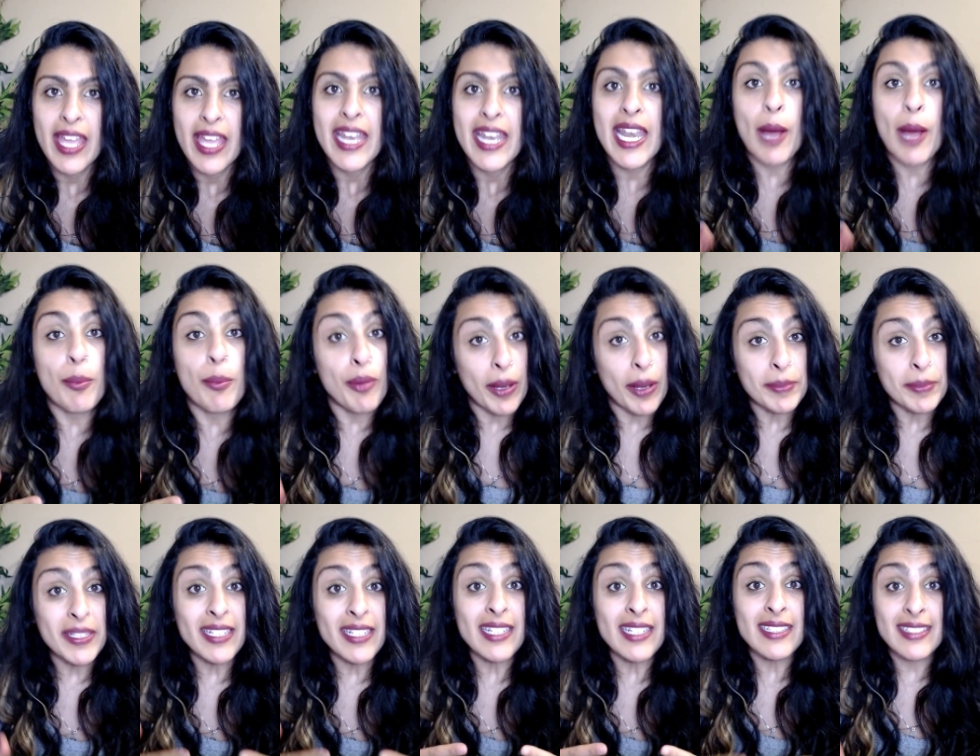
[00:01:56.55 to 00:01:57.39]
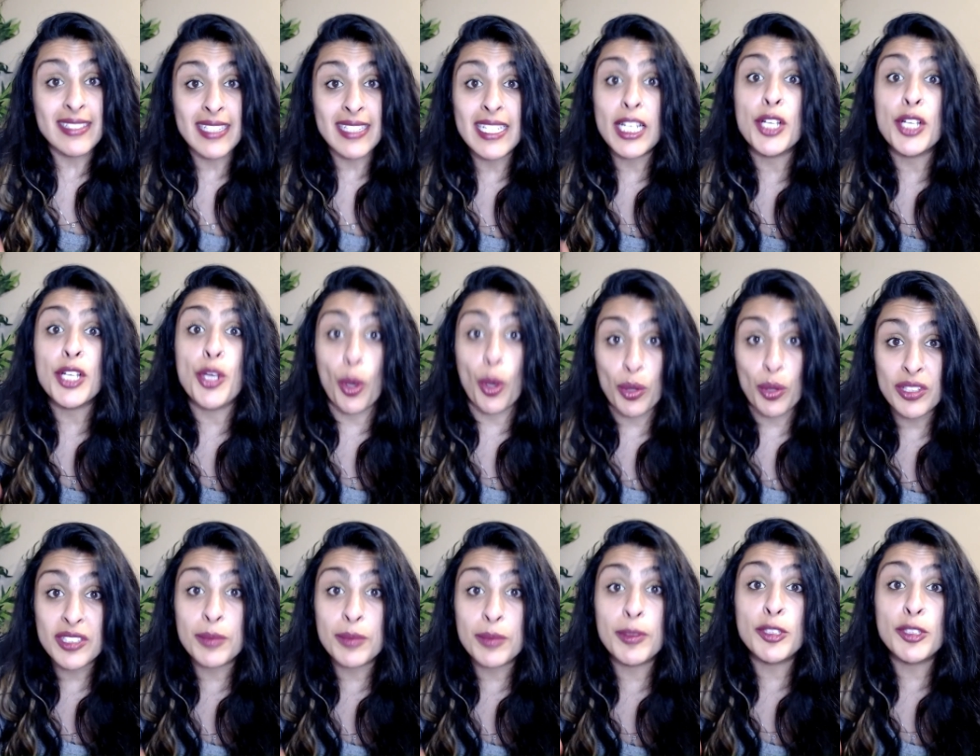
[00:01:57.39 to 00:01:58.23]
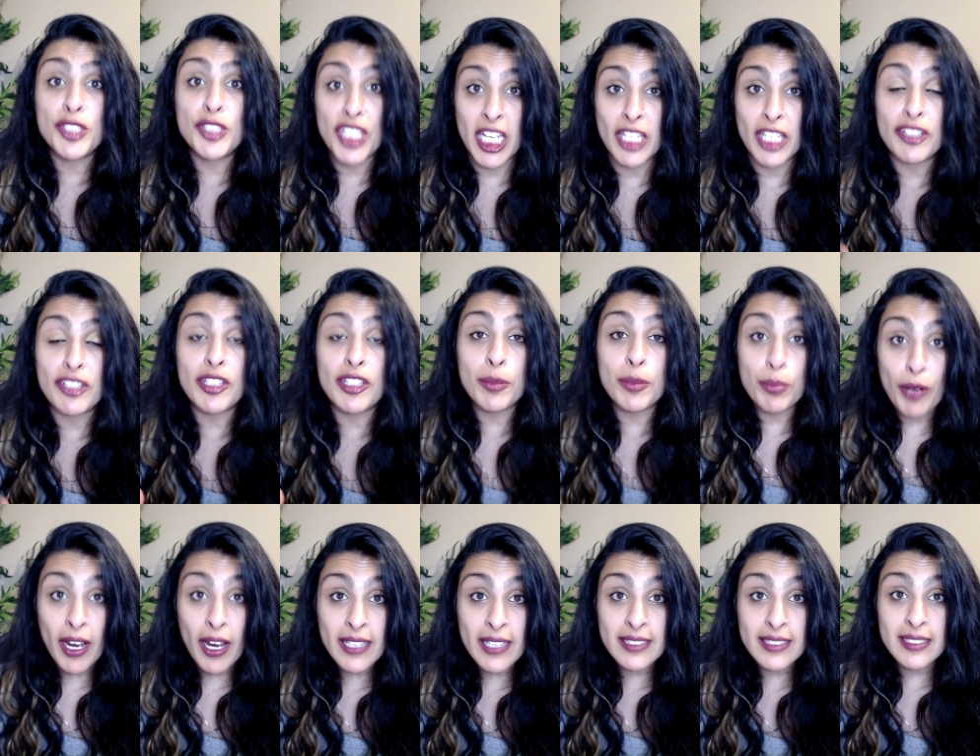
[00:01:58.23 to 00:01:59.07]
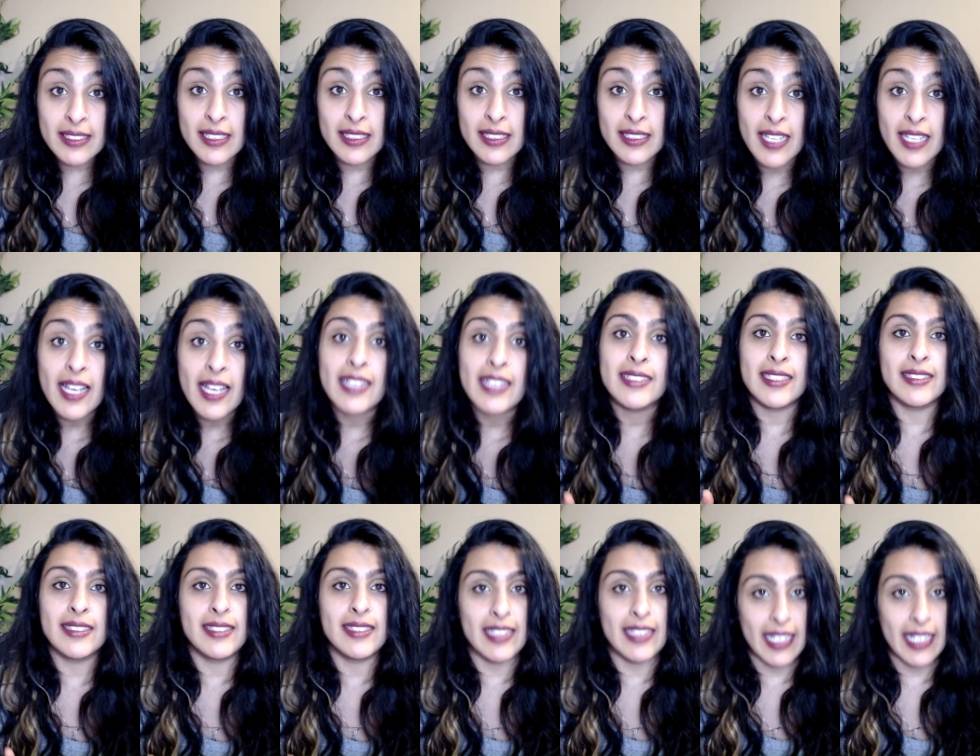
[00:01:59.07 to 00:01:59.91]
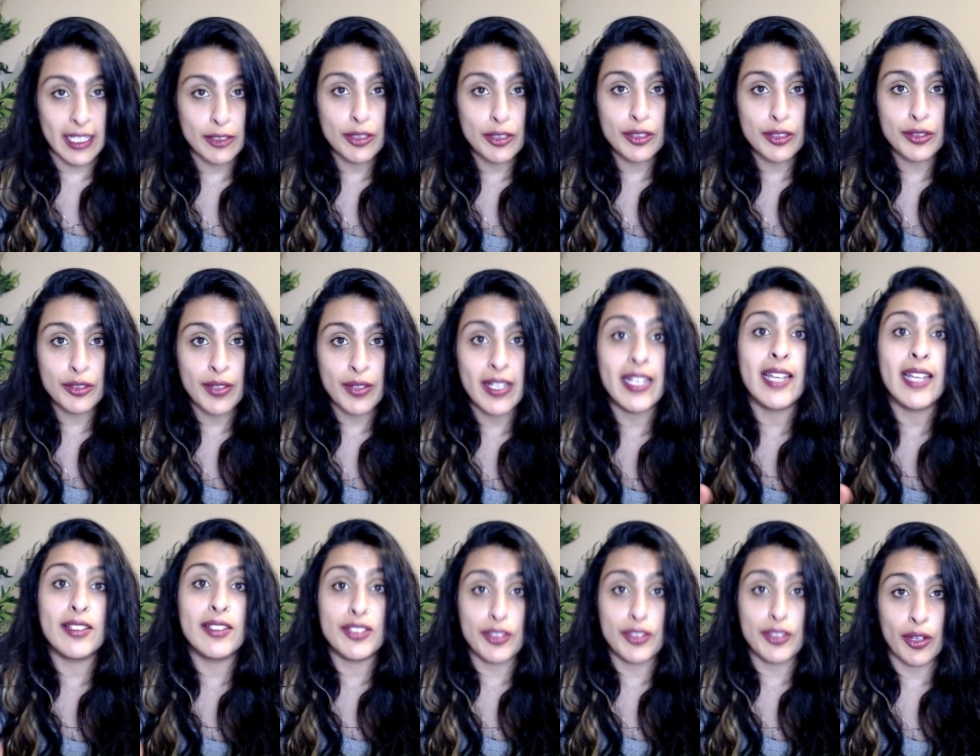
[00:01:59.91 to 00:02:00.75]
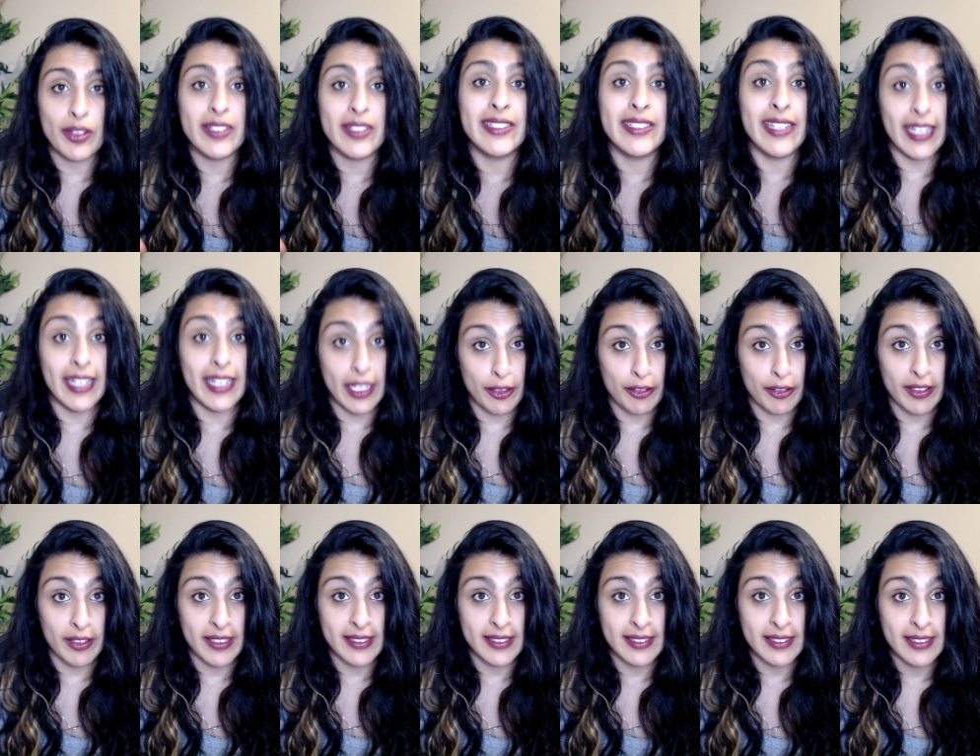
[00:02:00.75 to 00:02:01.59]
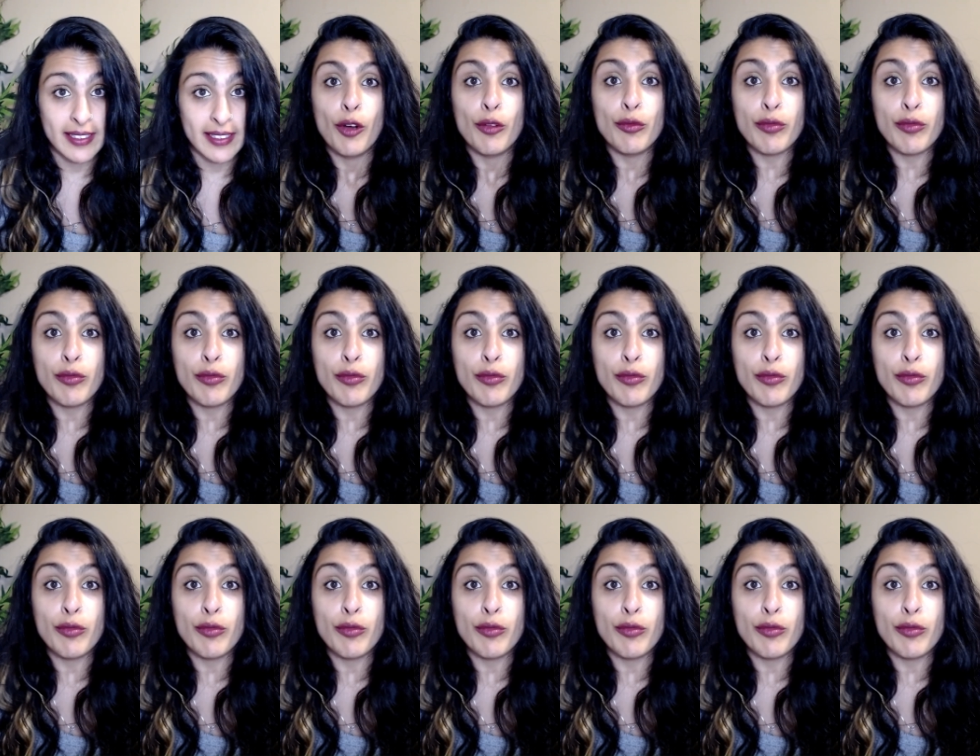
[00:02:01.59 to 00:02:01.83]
Now Brampton has seen a noticeable change in prices since the interest rate has started to increase.